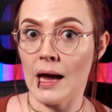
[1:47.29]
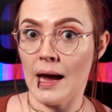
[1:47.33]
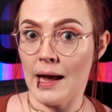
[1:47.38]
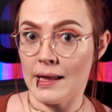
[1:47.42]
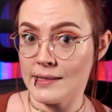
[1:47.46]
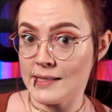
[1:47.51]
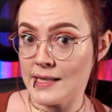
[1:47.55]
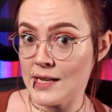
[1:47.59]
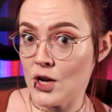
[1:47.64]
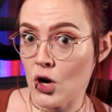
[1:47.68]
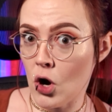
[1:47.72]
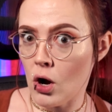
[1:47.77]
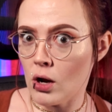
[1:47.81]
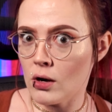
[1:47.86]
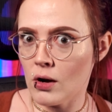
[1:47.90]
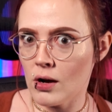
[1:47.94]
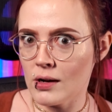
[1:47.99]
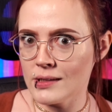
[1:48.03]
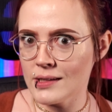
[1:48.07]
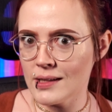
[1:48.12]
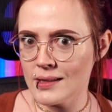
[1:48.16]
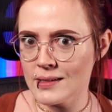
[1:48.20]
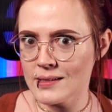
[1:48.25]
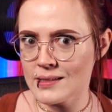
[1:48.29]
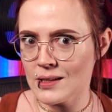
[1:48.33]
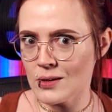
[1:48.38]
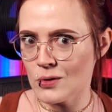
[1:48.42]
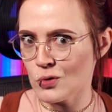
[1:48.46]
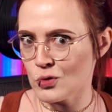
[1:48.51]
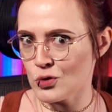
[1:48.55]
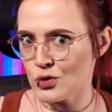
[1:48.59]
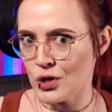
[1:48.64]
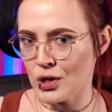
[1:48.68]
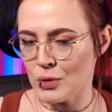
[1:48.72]
Etsy caught on to this
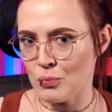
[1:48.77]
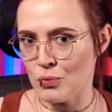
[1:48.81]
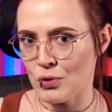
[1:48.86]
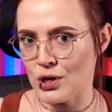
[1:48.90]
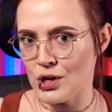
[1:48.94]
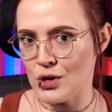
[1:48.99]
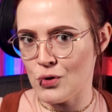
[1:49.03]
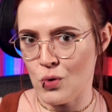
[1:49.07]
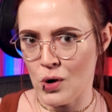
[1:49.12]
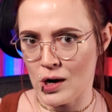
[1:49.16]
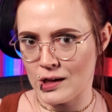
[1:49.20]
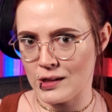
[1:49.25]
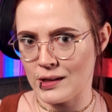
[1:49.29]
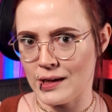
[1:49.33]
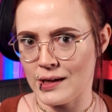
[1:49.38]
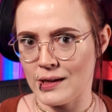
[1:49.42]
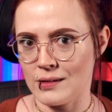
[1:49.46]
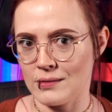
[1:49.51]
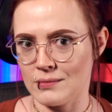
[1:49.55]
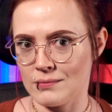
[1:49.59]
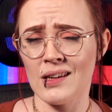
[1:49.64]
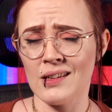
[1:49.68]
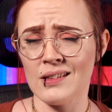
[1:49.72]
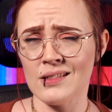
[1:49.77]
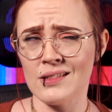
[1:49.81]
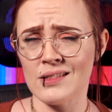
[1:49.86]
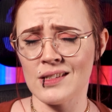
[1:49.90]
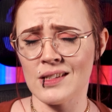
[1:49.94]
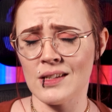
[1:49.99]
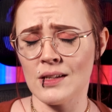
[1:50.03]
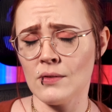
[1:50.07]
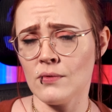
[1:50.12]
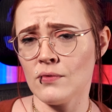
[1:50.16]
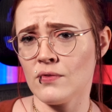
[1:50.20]
little trick pretty quickly. And
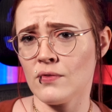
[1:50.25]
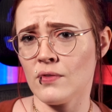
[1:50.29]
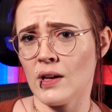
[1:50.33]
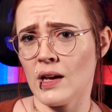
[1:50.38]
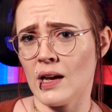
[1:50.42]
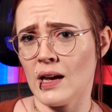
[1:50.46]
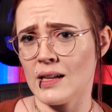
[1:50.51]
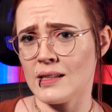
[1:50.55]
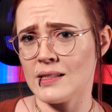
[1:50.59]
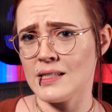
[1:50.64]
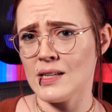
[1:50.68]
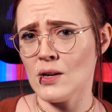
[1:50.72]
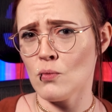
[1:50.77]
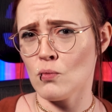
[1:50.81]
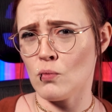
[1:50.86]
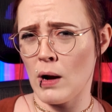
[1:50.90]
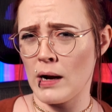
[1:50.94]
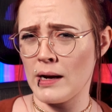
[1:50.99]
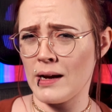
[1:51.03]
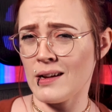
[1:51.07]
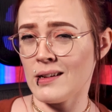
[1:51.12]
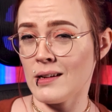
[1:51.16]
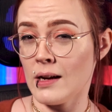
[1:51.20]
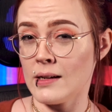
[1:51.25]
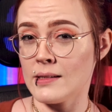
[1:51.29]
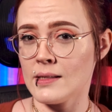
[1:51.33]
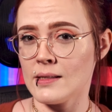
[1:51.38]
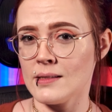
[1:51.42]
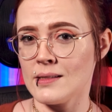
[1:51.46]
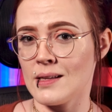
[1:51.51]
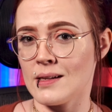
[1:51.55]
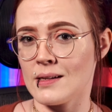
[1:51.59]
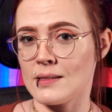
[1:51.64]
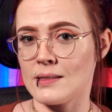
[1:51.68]
if Etsy
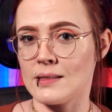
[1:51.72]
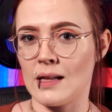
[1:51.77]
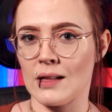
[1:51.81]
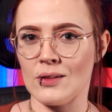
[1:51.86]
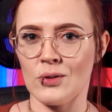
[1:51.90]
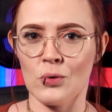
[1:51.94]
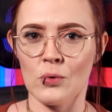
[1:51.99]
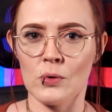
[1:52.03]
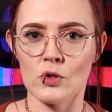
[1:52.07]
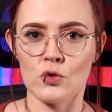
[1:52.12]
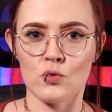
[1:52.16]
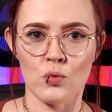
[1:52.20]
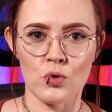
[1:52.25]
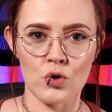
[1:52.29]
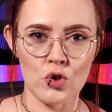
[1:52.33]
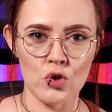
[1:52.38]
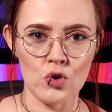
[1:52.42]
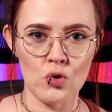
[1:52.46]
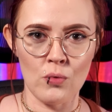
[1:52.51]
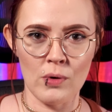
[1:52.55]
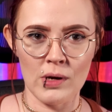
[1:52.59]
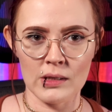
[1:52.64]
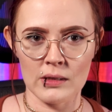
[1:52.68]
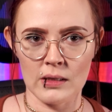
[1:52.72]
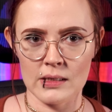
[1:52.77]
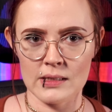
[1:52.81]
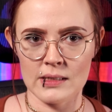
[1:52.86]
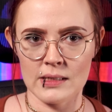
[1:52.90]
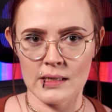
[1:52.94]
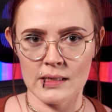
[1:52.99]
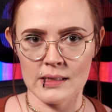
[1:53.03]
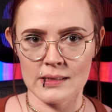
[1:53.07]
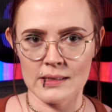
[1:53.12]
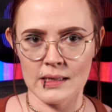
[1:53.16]
recognizes that a seller is renewing
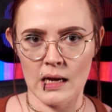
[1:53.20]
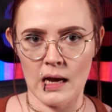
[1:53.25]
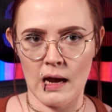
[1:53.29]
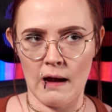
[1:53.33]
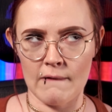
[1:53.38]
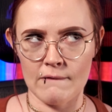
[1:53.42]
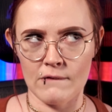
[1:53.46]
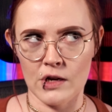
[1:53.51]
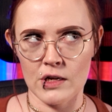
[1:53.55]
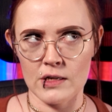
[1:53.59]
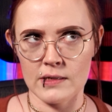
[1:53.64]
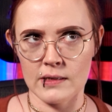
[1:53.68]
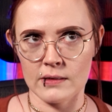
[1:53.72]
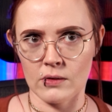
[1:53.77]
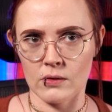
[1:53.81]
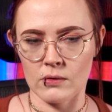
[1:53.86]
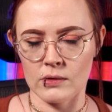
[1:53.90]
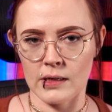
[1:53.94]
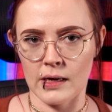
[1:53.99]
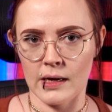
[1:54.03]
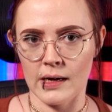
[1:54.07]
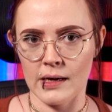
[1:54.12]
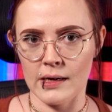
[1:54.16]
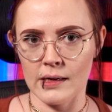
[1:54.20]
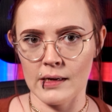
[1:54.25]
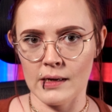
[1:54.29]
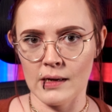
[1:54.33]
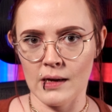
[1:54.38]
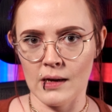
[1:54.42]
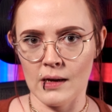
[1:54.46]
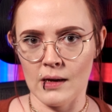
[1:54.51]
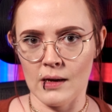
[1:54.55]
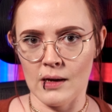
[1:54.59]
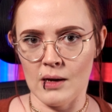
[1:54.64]
listings every single day,
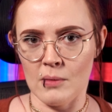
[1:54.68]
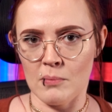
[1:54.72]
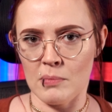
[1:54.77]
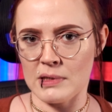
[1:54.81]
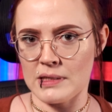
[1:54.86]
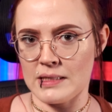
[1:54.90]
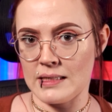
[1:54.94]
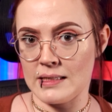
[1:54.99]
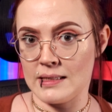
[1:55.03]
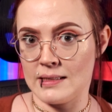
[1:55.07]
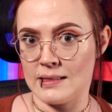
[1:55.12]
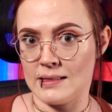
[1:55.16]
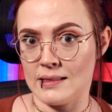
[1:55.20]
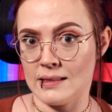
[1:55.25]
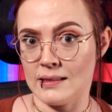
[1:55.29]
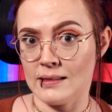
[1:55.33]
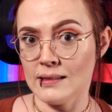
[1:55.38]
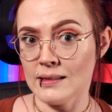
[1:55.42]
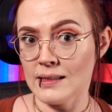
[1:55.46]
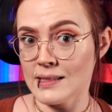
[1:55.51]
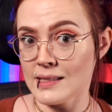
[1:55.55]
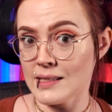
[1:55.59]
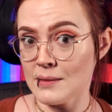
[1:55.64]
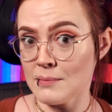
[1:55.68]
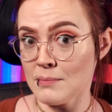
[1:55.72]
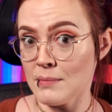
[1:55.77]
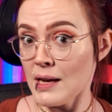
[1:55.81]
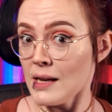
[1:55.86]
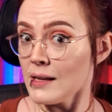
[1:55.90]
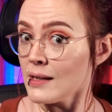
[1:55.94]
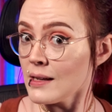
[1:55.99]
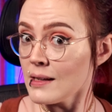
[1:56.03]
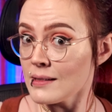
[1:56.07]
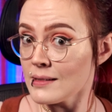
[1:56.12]
but still isn't
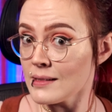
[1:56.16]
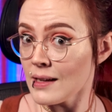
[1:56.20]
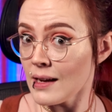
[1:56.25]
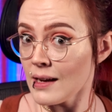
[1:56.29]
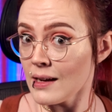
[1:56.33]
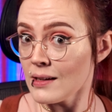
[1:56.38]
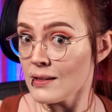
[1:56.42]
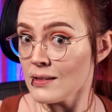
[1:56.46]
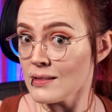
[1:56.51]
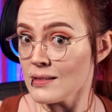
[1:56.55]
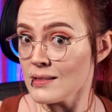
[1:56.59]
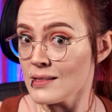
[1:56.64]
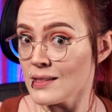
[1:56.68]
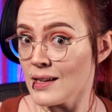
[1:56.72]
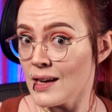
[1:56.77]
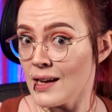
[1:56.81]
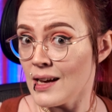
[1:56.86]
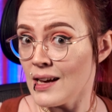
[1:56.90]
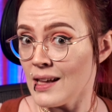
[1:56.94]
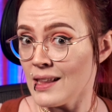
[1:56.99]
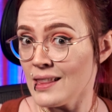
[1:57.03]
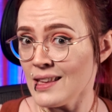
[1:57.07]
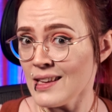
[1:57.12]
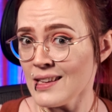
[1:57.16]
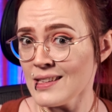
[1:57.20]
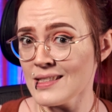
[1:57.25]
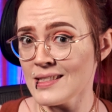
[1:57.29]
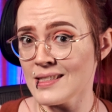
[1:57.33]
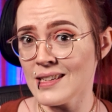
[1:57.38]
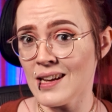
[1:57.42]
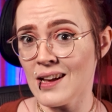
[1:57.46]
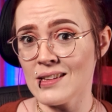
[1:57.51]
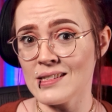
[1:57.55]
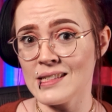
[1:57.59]
making sales,
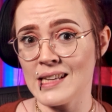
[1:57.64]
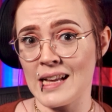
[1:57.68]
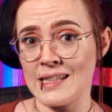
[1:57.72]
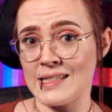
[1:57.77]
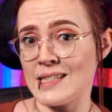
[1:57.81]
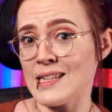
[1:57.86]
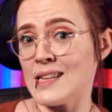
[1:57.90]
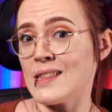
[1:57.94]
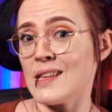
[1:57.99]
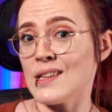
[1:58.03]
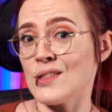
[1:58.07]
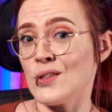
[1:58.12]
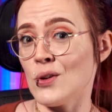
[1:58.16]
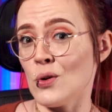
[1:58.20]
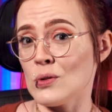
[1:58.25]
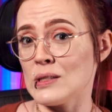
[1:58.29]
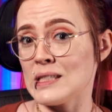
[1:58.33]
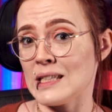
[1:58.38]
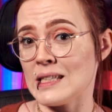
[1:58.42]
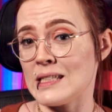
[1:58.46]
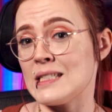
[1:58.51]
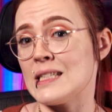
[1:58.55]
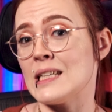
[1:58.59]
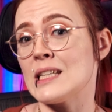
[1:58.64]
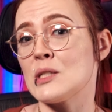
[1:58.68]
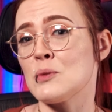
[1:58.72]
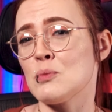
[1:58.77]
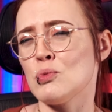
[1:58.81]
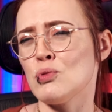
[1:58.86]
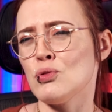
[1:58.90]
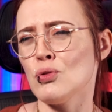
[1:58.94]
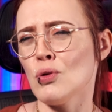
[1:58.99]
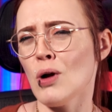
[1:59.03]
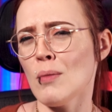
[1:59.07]
this tells Etsy that those listings
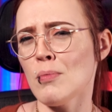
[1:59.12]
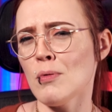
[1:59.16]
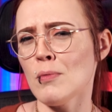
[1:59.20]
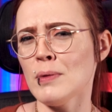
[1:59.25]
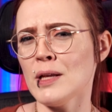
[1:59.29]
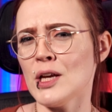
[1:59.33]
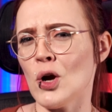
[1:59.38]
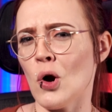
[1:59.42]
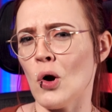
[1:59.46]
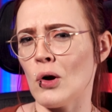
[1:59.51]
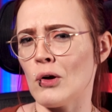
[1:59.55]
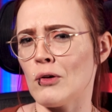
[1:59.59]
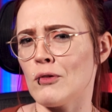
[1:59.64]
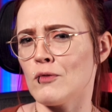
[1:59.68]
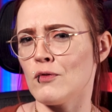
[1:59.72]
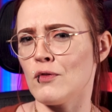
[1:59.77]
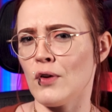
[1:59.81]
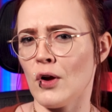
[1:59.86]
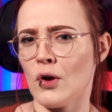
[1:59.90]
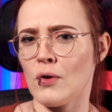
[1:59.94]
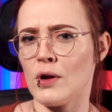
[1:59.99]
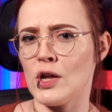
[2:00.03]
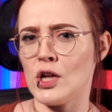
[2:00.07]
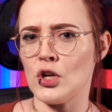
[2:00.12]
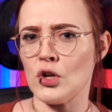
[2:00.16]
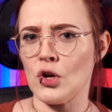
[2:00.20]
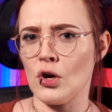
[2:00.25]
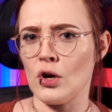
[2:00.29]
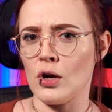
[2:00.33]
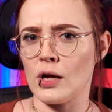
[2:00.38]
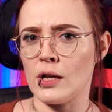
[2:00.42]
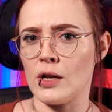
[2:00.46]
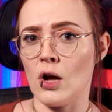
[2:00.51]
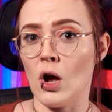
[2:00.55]
probably aren't very
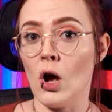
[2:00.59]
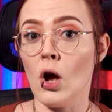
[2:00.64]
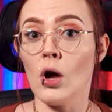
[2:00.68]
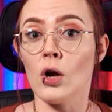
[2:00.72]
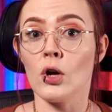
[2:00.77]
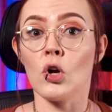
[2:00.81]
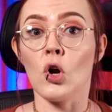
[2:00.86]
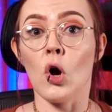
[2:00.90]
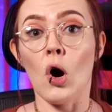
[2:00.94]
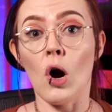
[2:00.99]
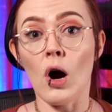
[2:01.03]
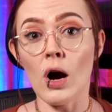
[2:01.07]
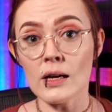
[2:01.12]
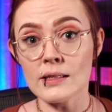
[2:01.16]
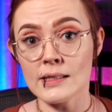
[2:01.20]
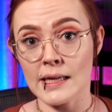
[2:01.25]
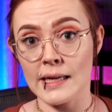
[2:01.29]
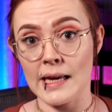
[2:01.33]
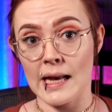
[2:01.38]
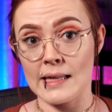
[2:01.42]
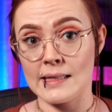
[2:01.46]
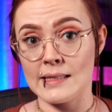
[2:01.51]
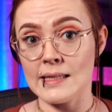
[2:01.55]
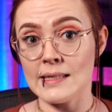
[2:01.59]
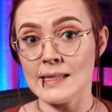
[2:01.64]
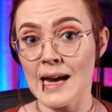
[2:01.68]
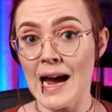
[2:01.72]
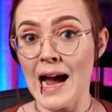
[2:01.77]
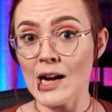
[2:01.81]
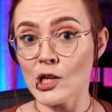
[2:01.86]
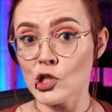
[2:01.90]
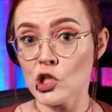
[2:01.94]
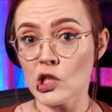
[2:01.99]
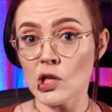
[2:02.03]
good, causing Etsy
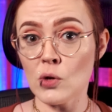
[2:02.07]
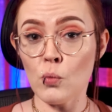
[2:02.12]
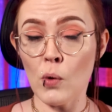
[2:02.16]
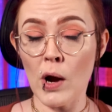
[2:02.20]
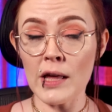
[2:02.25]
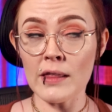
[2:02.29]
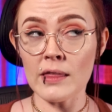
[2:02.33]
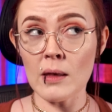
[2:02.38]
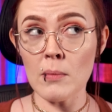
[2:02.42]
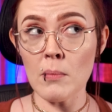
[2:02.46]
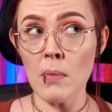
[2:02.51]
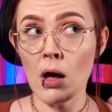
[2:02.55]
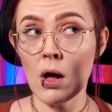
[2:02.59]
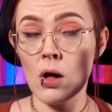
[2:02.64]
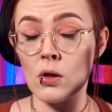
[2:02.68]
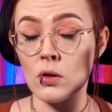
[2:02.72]
to actually rank them